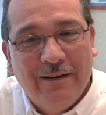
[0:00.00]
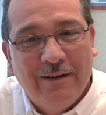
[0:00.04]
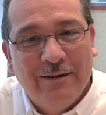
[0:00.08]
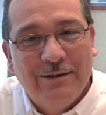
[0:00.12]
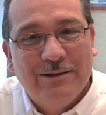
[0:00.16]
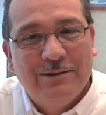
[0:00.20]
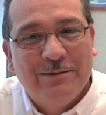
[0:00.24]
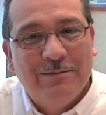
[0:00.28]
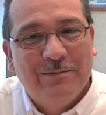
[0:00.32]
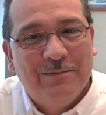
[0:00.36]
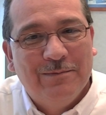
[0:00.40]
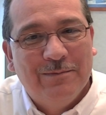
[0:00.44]

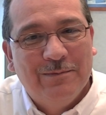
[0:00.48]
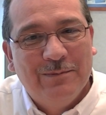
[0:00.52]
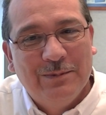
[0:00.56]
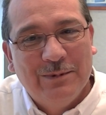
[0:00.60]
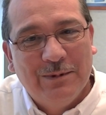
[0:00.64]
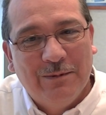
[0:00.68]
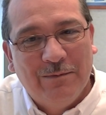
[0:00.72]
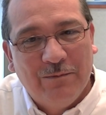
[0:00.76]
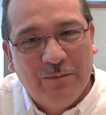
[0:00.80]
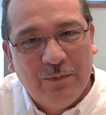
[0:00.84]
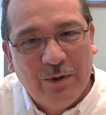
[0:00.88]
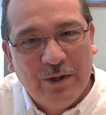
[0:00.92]
there's
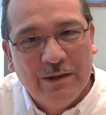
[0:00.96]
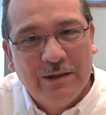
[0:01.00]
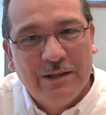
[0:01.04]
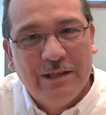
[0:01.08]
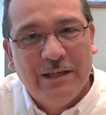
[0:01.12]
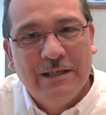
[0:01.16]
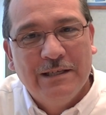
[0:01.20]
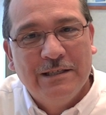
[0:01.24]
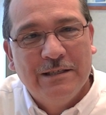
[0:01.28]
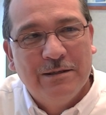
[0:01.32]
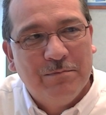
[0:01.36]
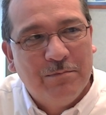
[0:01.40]
some fun
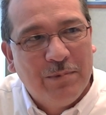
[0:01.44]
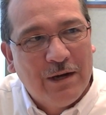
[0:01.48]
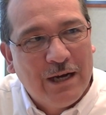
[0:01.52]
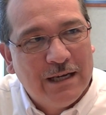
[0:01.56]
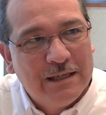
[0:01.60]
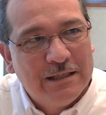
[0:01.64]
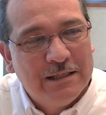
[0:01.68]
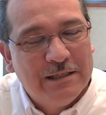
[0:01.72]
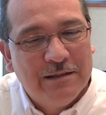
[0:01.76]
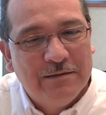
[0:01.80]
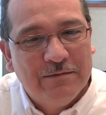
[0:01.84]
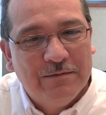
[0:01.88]
things, some
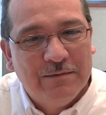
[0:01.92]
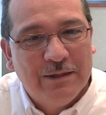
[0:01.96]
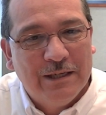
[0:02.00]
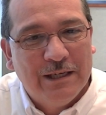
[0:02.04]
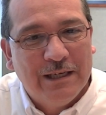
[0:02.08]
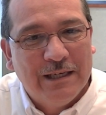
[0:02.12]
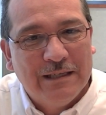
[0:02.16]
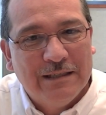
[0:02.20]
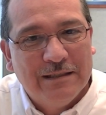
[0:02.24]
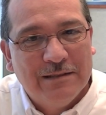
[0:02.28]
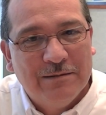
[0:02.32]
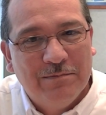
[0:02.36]
positive
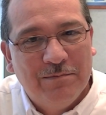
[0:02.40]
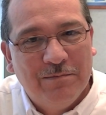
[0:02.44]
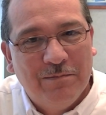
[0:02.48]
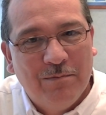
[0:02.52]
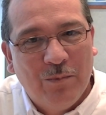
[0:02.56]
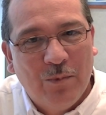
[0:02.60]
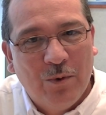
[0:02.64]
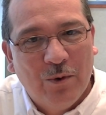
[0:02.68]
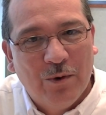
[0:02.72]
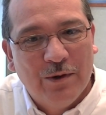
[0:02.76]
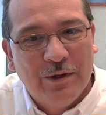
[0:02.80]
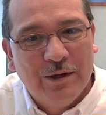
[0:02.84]
things,
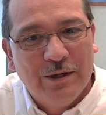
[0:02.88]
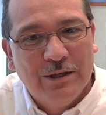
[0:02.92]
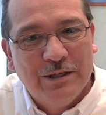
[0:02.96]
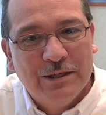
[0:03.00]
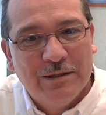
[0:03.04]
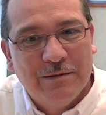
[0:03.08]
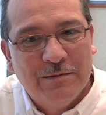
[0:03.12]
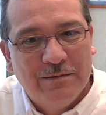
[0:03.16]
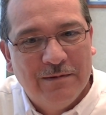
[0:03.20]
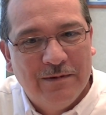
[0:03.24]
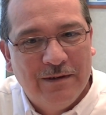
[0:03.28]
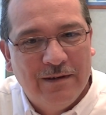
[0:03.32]
more than
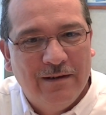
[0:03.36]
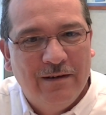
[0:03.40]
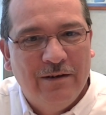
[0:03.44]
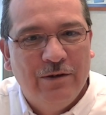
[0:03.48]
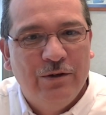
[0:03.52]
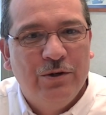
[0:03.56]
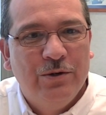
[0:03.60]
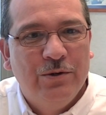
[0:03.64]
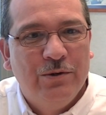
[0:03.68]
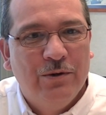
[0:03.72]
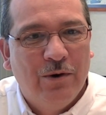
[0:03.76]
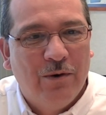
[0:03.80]
just
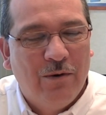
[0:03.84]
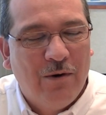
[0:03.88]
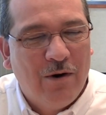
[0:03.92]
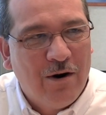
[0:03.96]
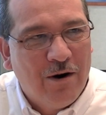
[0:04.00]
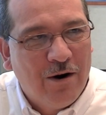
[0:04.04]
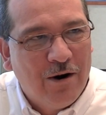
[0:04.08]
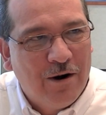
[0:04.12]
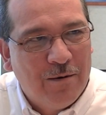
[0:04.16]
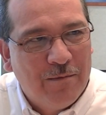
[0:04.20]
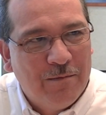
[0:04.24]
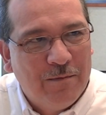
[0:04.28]
do no
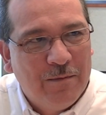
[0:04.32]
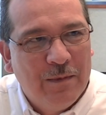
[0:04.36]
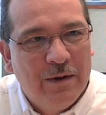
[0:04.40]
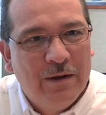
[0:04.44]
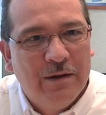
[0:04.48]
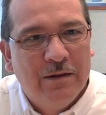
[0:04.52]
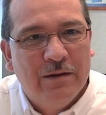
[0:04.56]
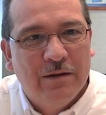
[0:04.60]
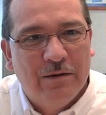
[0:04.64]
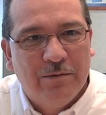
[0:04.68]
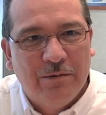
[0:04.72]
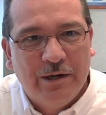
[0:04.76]
harm,
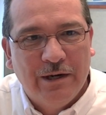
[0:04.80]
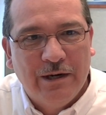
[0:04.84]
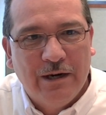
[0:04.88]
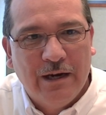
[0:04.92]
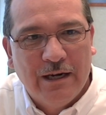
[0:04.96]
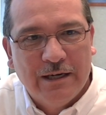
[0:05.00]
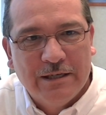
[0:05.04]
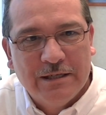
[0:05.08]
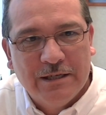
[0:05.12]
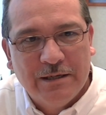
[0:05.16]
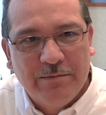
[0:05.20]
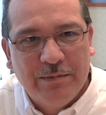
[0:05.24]
that we can
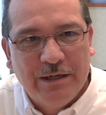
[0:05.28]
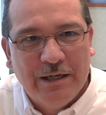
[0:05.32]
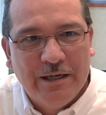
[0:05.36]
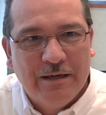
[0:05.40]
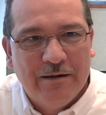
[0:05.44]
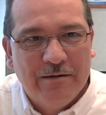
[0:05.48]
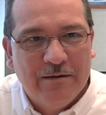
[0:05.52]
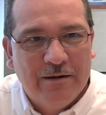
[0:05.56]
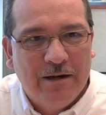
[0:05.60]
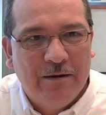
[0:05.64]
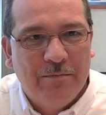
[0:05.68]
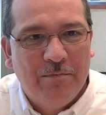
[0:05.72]
actually be
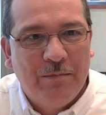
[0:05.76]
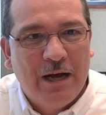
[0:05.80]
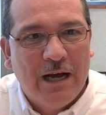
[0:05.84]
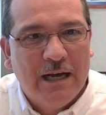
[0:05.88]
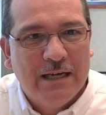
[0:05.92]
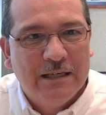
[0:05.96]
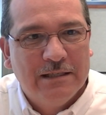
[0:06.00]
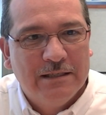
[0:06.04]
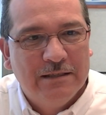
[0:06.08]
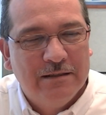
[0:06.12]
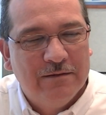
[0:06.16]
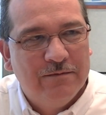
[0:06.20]
a
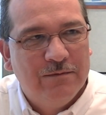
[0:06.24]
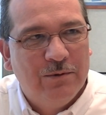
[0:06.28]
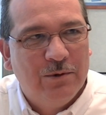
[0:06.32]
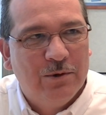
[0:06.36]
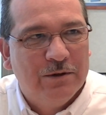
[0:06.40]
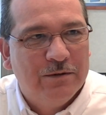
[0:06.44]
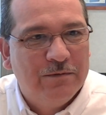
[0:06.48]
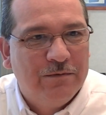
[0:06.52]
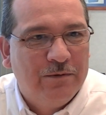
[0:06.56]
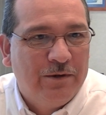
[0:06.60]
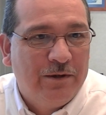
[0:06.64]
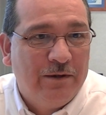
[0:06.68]
positive
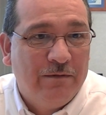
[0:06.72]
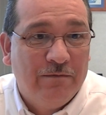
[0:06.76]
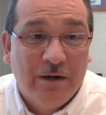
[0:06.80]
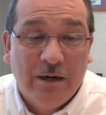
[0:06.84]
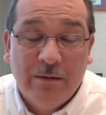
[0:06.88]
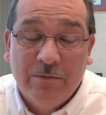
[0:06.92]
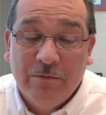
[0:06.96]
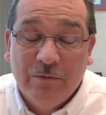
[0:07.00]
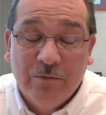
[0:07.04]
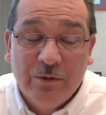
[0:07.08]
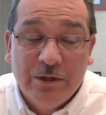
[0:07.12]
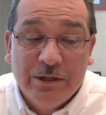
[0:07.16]
force for the
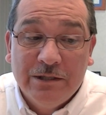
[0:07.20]
environment.